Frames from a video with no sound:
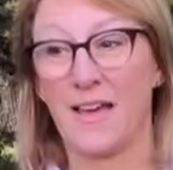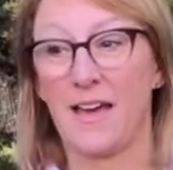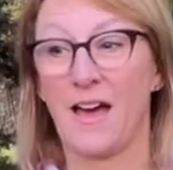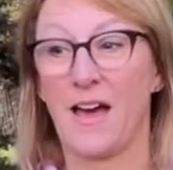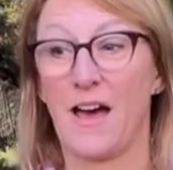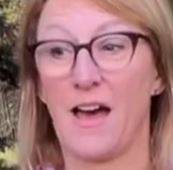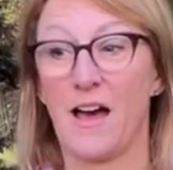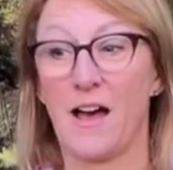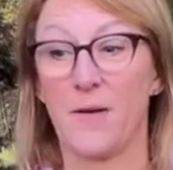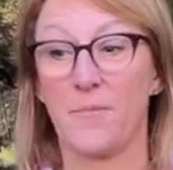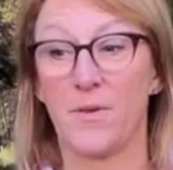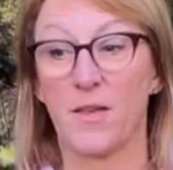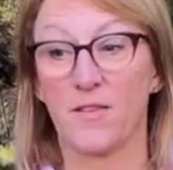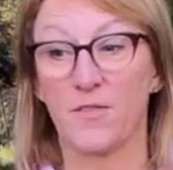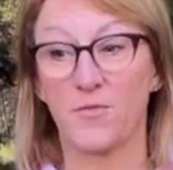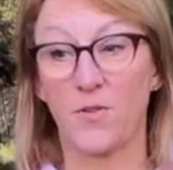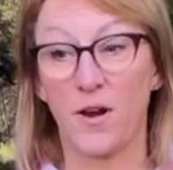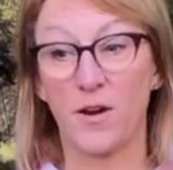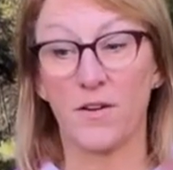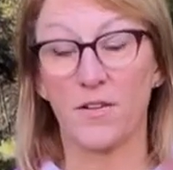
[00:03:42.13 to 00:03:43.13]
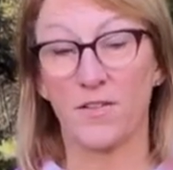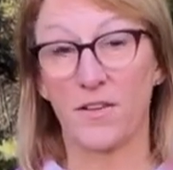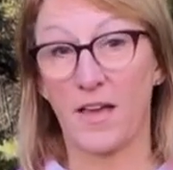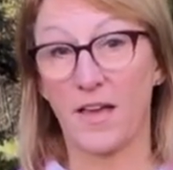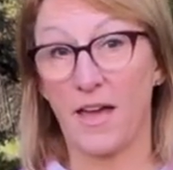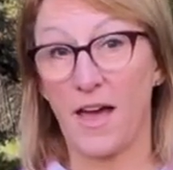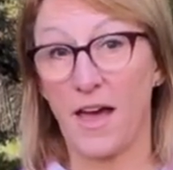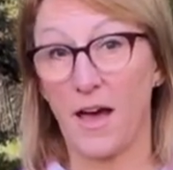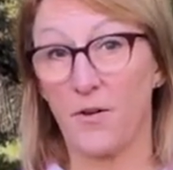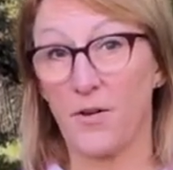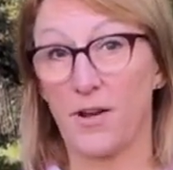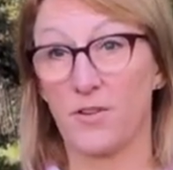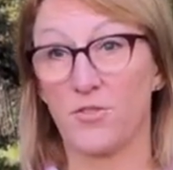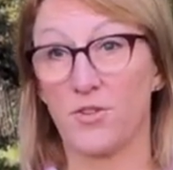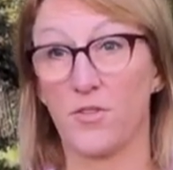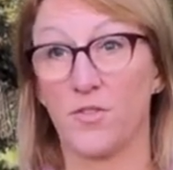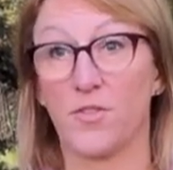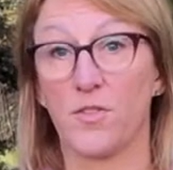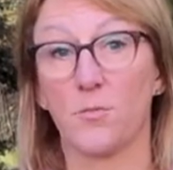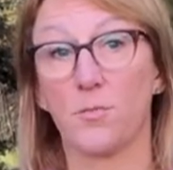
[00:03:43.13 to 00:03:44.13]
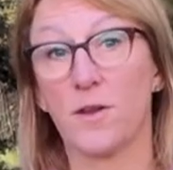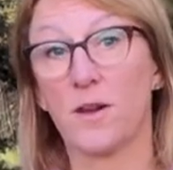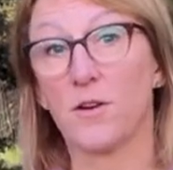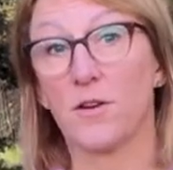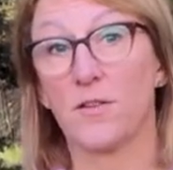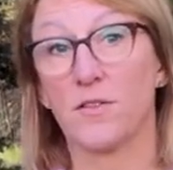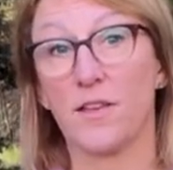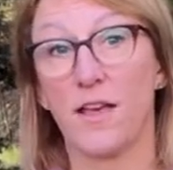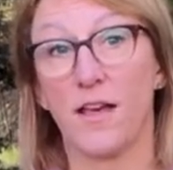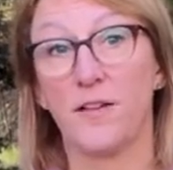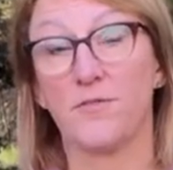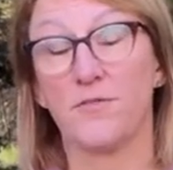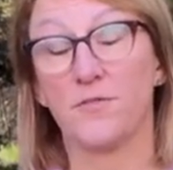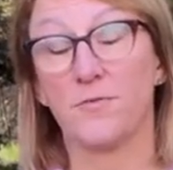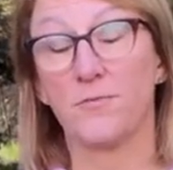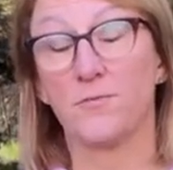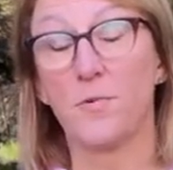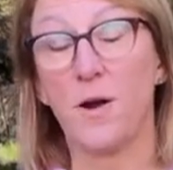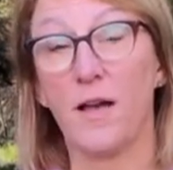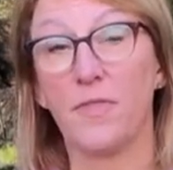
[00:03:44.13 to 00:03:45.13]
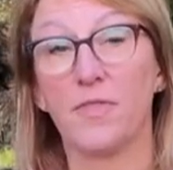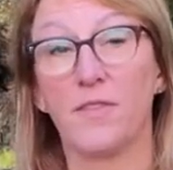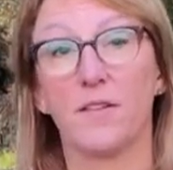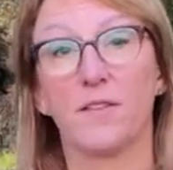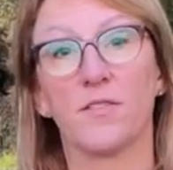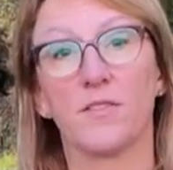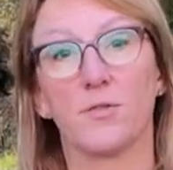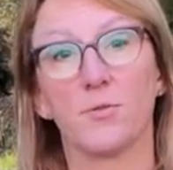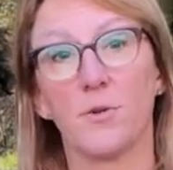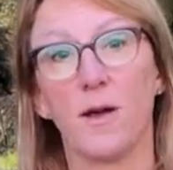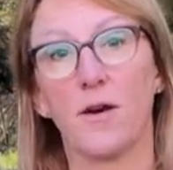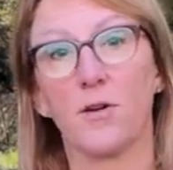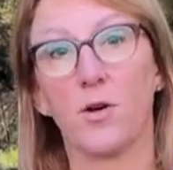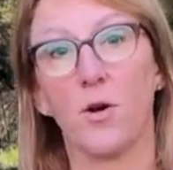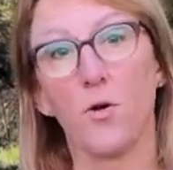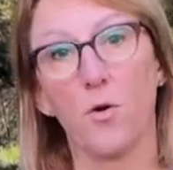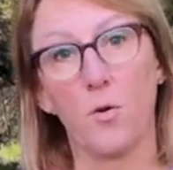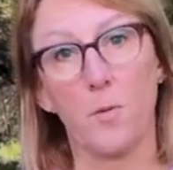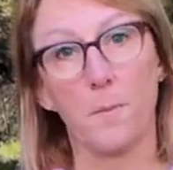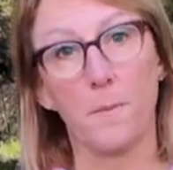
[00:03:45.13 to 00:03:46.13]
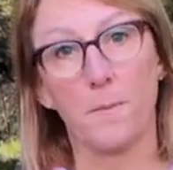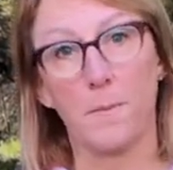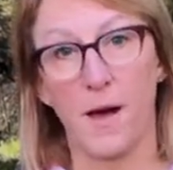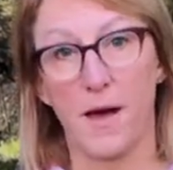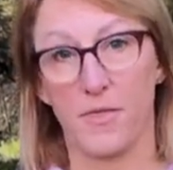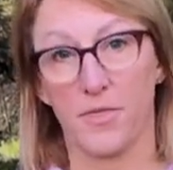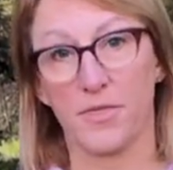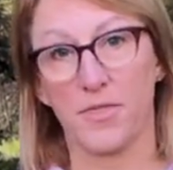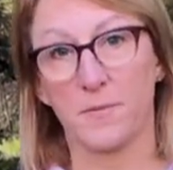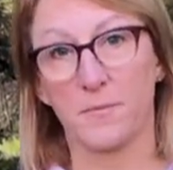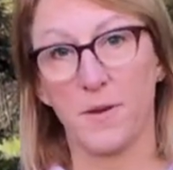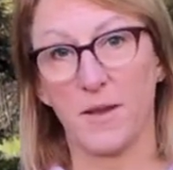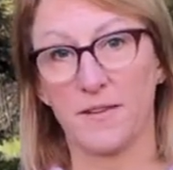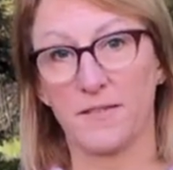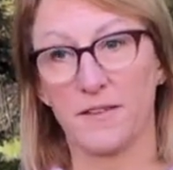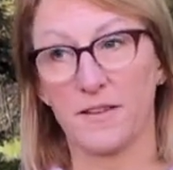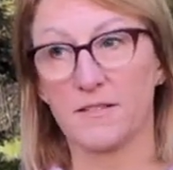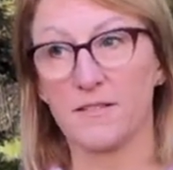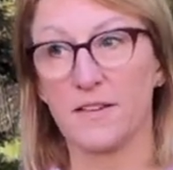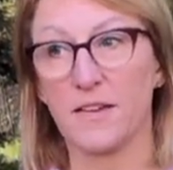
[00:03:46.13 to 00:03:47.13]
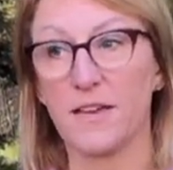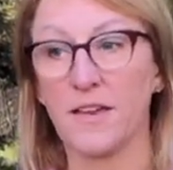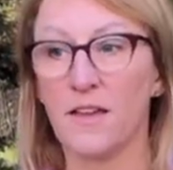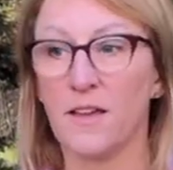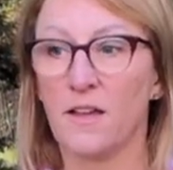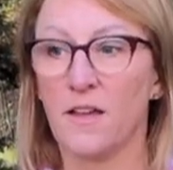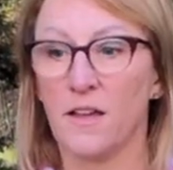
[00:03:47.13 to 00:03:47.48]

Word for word: Um, as far as I, how I chose the winners, I've run this throughout a whole month basically.